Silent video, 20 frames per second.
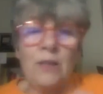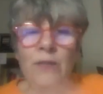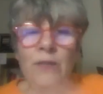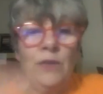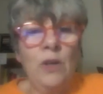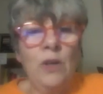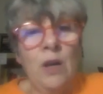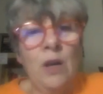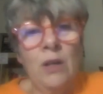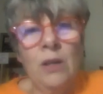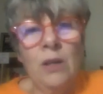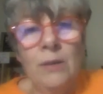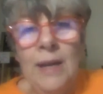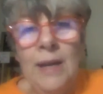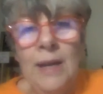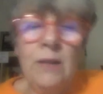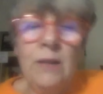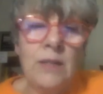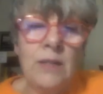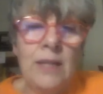If you can't go
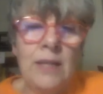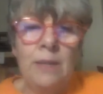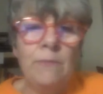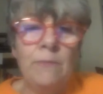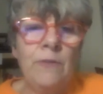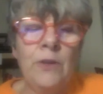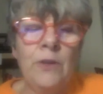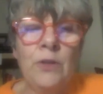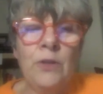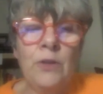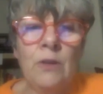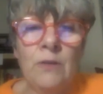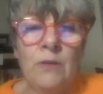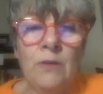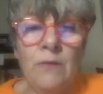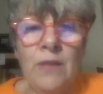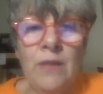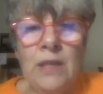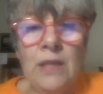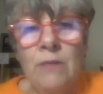out, take photographs
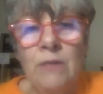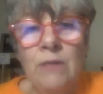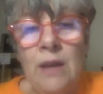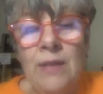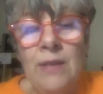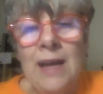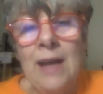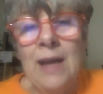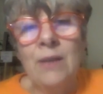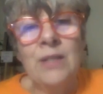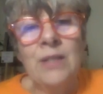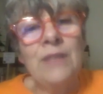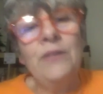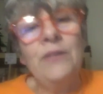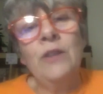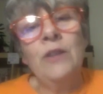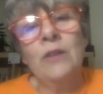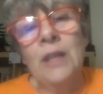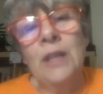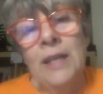of things around the house. If
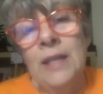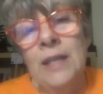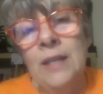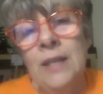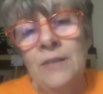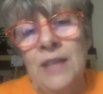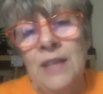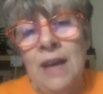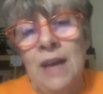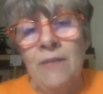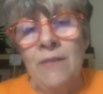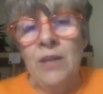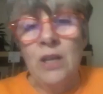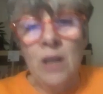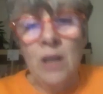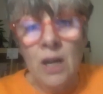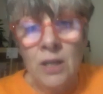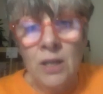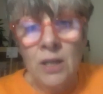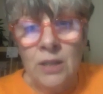you're lucky enough to have a
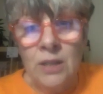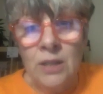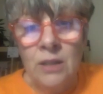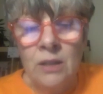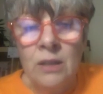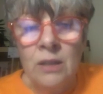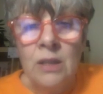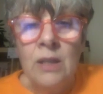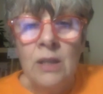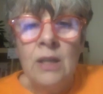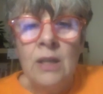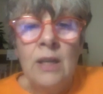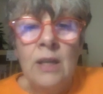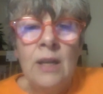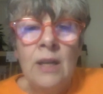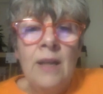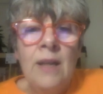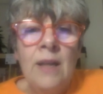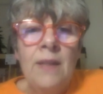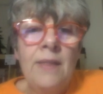garden,
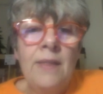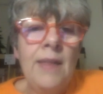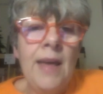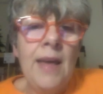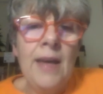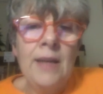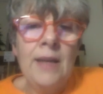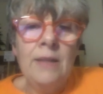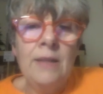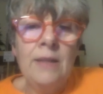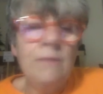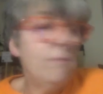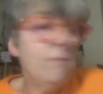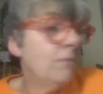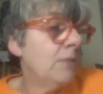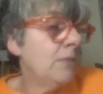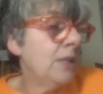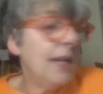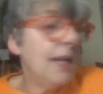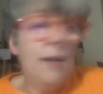then
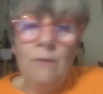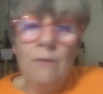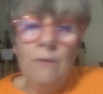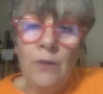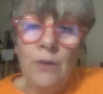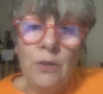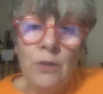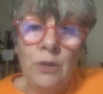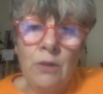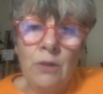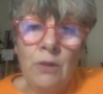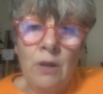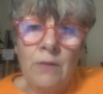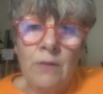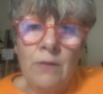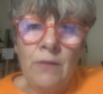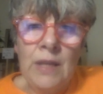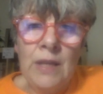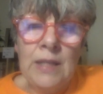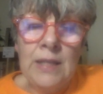take photographs
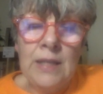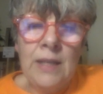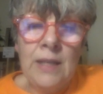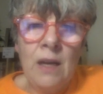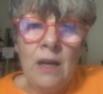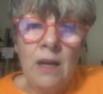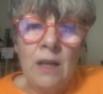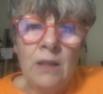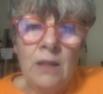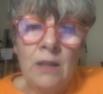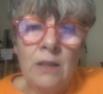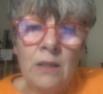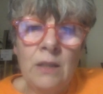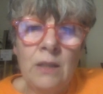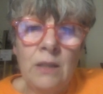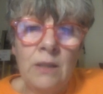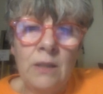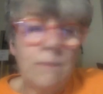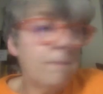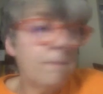of things in
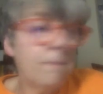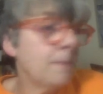gardens.